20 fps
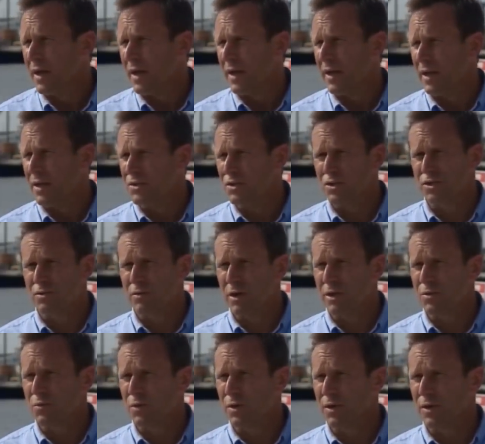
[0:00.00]
And I just
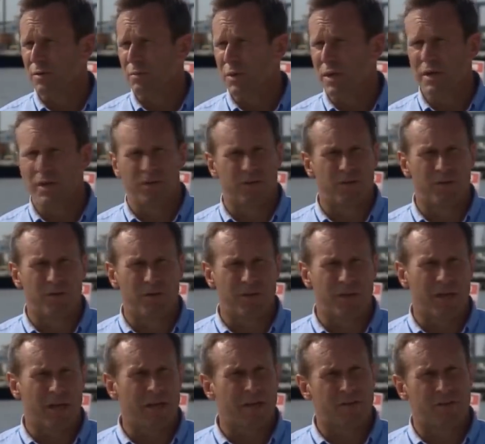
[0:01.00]
stress we're going to be here
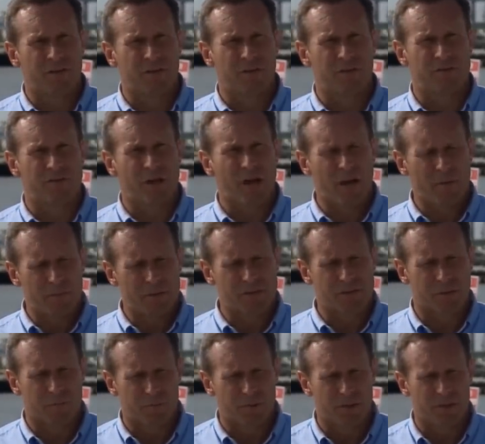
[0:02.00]
doing that until the job
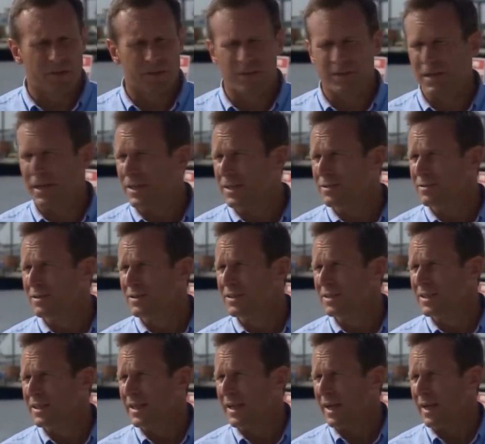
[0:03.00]
is completely done.
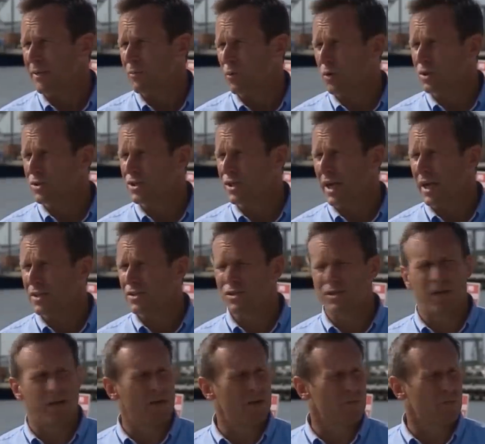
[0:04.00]
And once
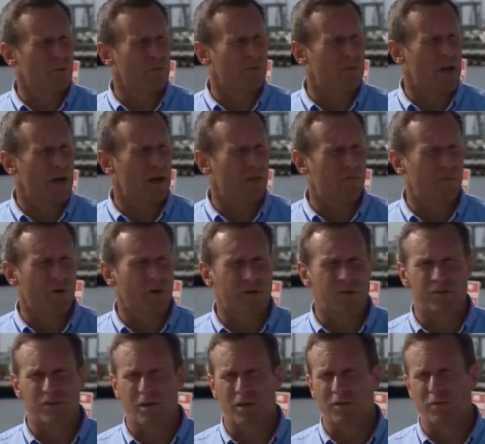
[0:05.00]
that's done, we've got to
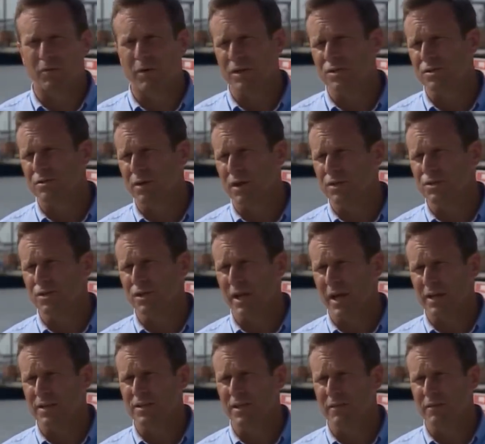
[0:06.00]
focus on the
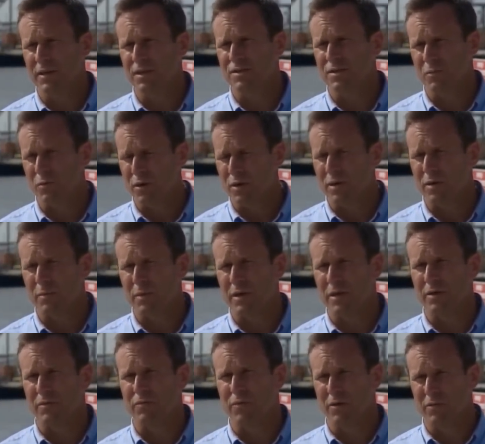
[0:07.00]
restoration activities, and we're going to be
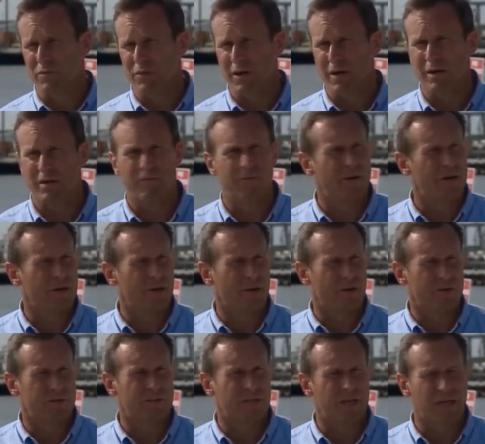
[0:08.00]
here for a very, very
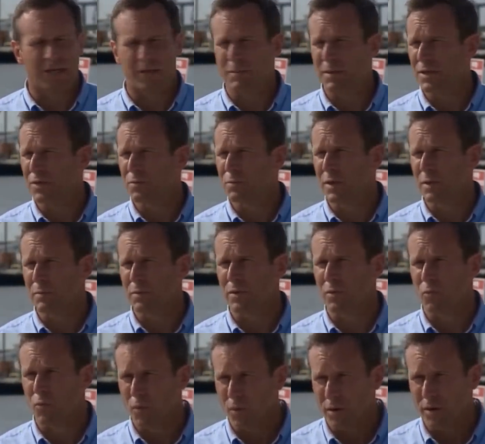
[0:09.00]
long time. I know
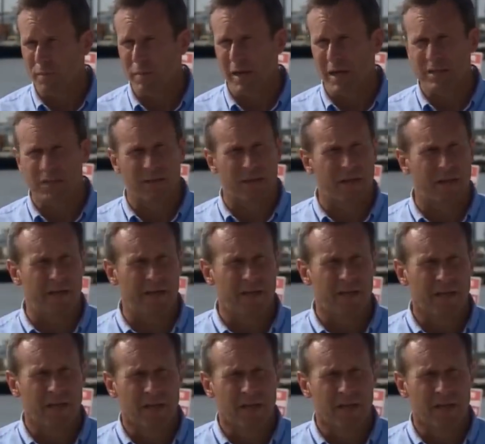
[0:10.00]
people are worried about that.